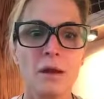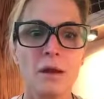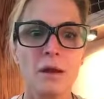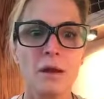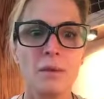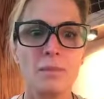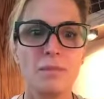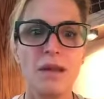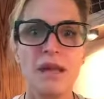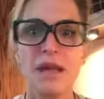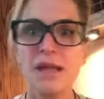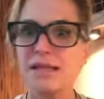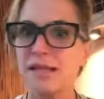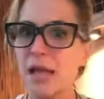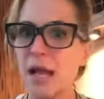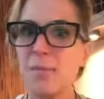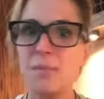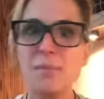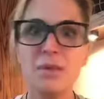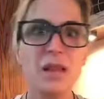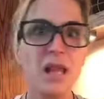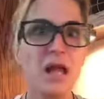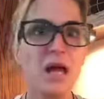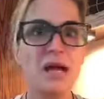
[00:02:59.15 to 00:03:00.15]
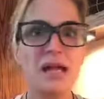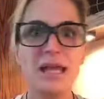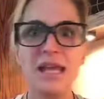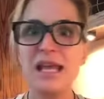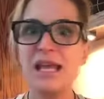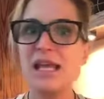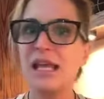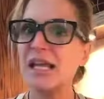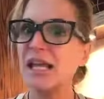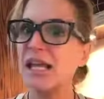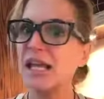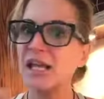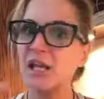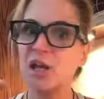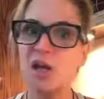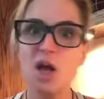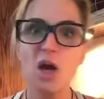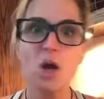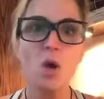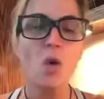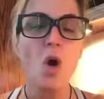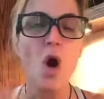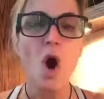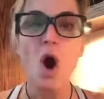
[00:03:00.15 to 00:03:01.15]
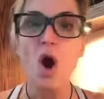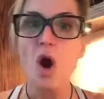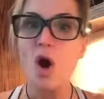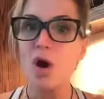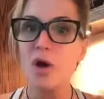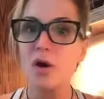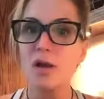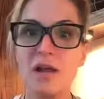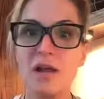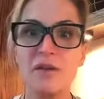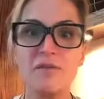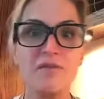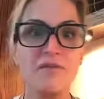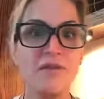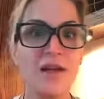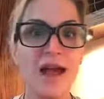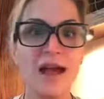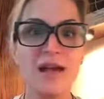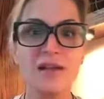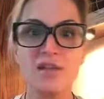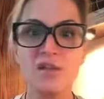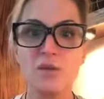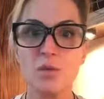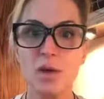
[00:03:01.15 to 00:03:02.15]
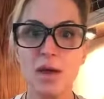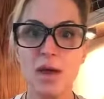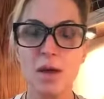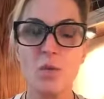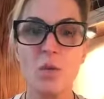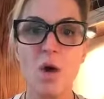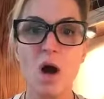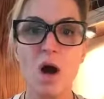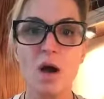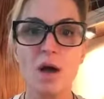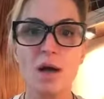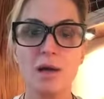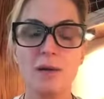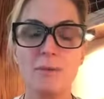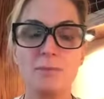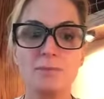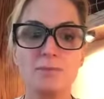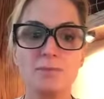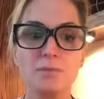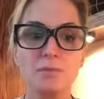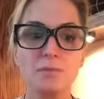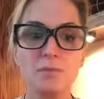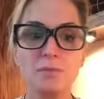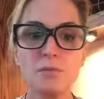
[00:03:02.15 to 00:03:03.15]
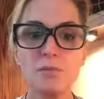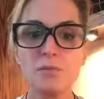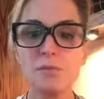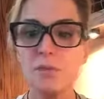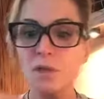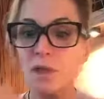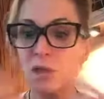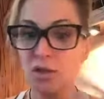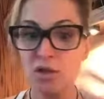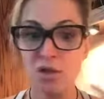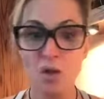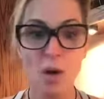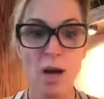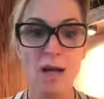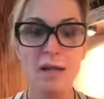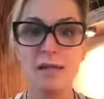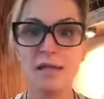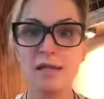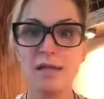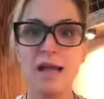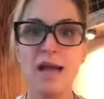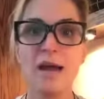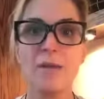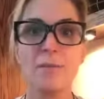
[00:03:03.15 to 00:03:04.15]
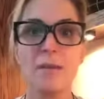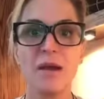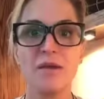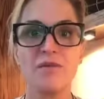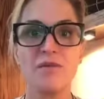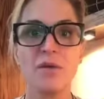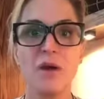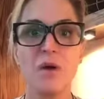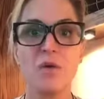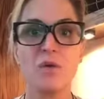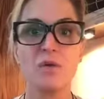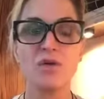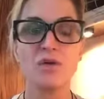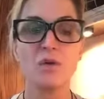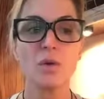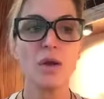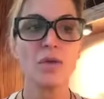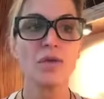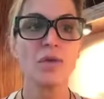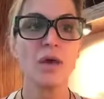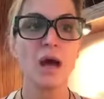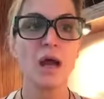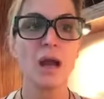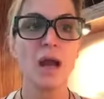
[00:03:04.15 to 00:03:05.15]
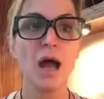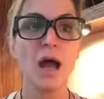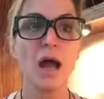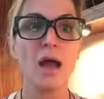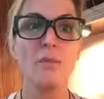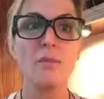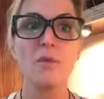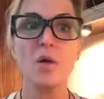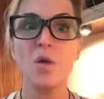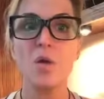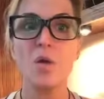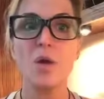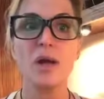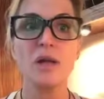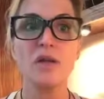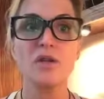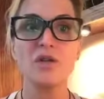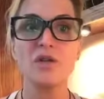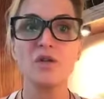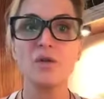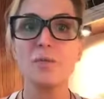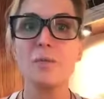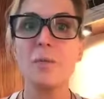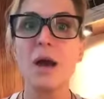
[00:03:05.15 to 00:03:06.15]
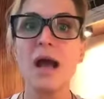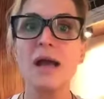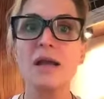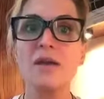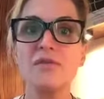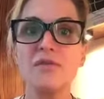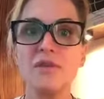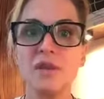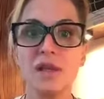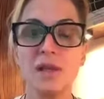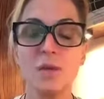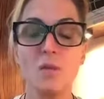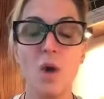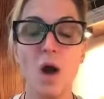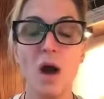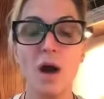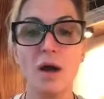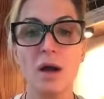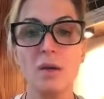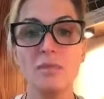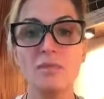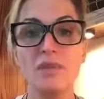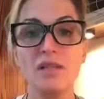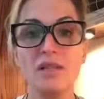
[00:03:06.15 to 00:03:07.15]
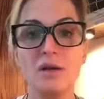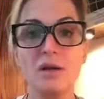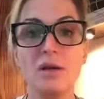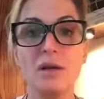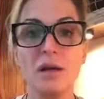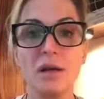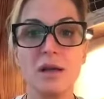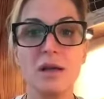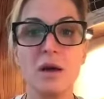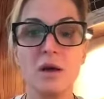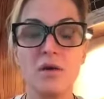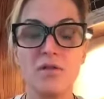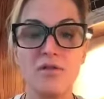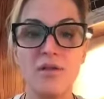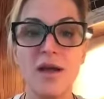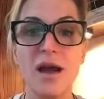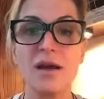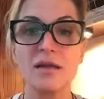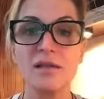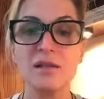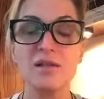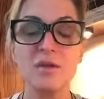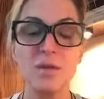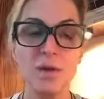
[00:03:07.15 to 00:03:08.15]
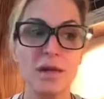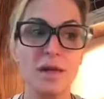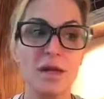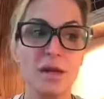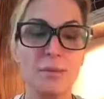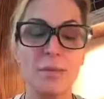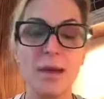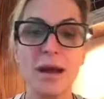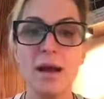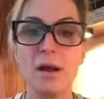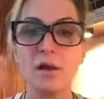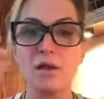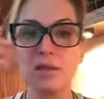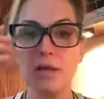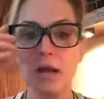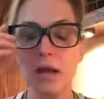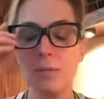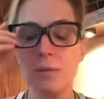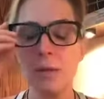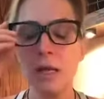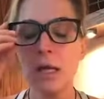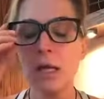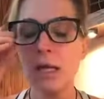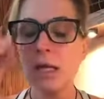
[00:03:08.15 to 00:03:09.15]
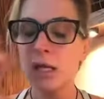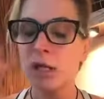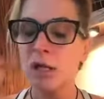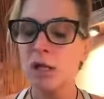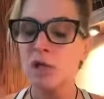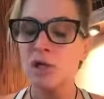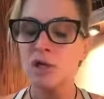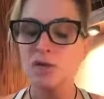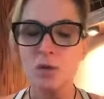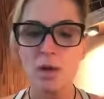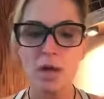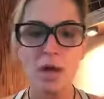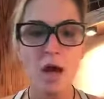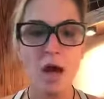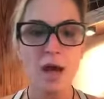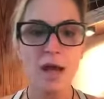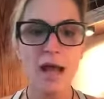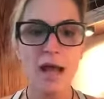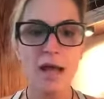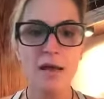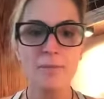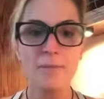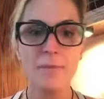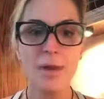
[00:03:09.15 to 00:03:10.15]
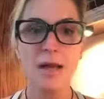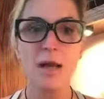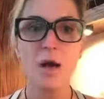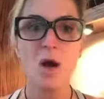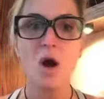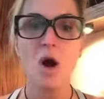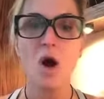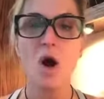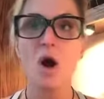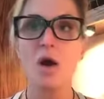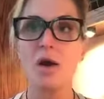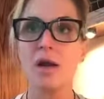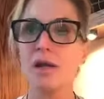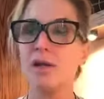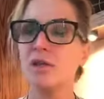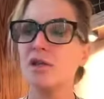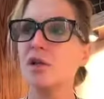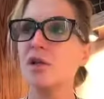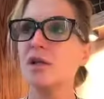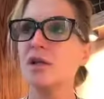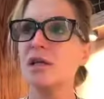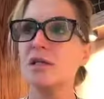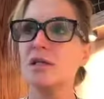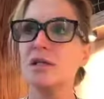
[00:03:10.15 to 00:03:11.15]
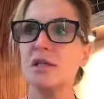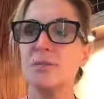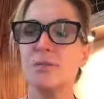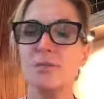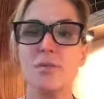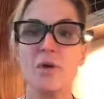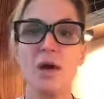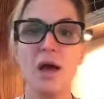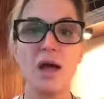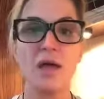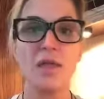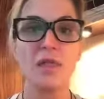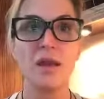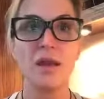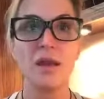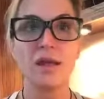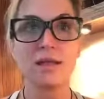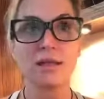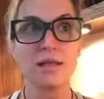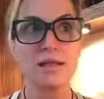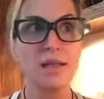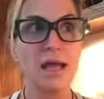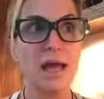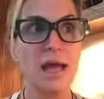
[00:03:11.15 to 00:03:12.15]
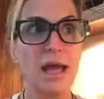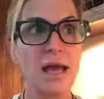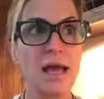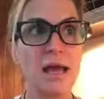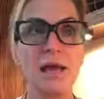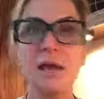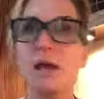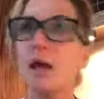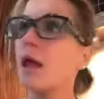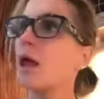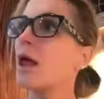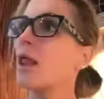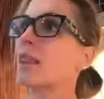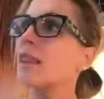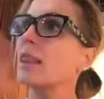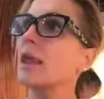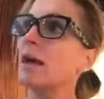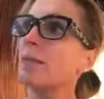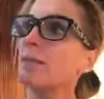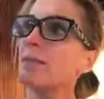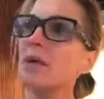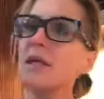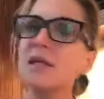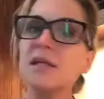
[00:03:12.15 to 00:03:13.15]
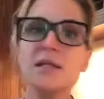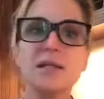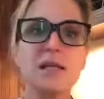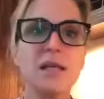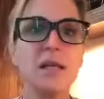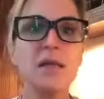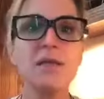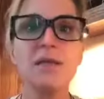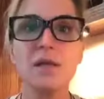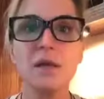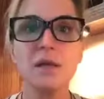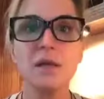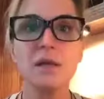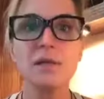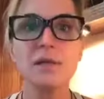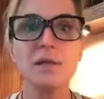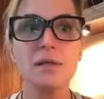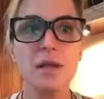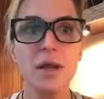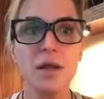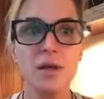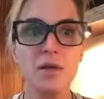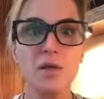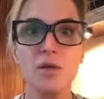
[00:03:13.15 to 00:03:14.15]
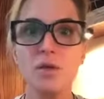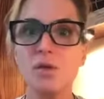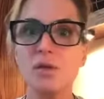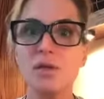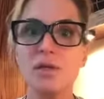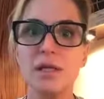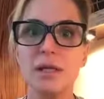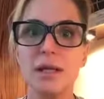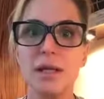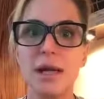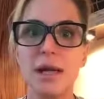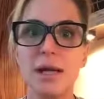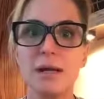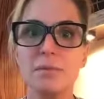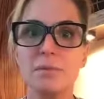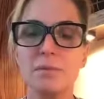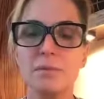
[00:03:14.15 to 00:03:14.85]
Because I plug in and go hard fast when I walk. So I didn't have my phone, so I thought, I'm going to mindfully walk. I'm still going to go fast so I can get back on time. So I got out of my car and I took a deep breath and I said, let me see things anew today.